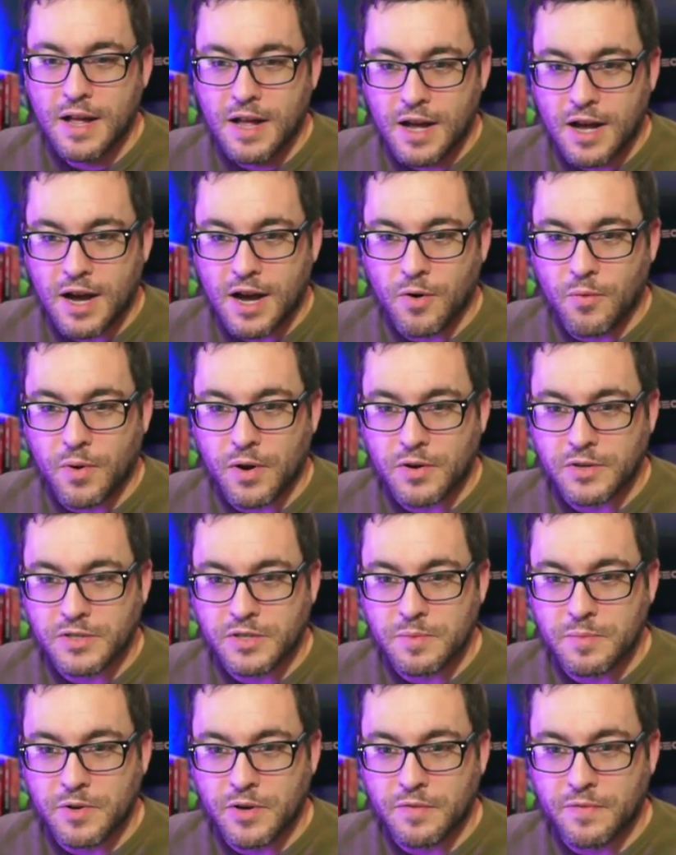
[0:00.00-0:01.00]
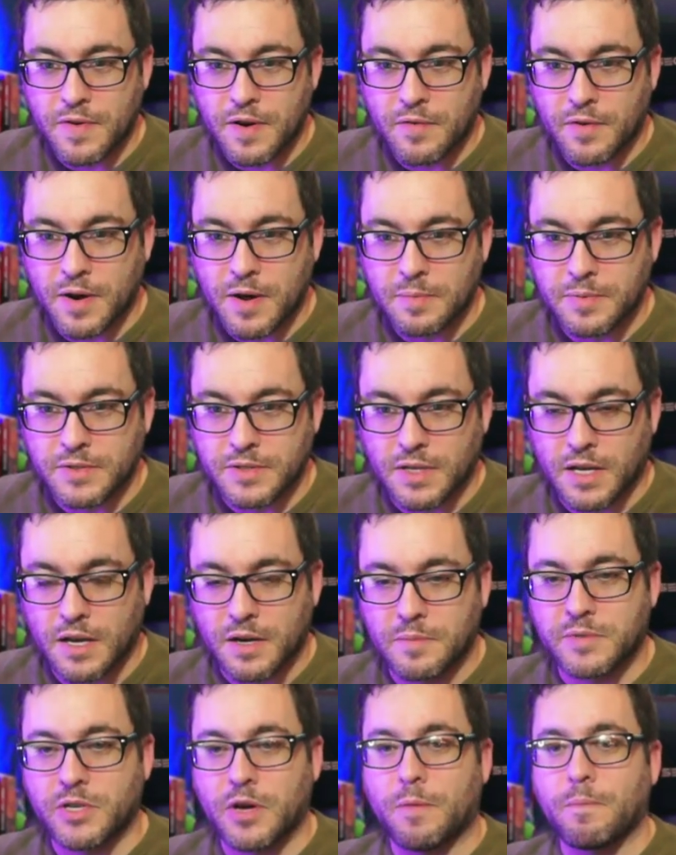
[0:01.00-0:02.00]
Uh, what are some of your favorite couples in
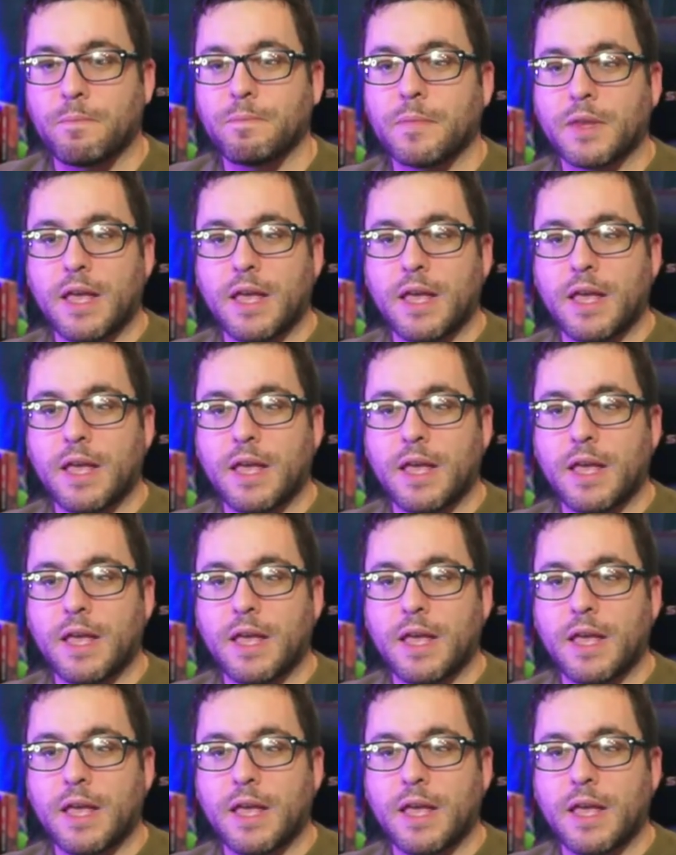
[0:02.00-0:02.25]
Gundam? So,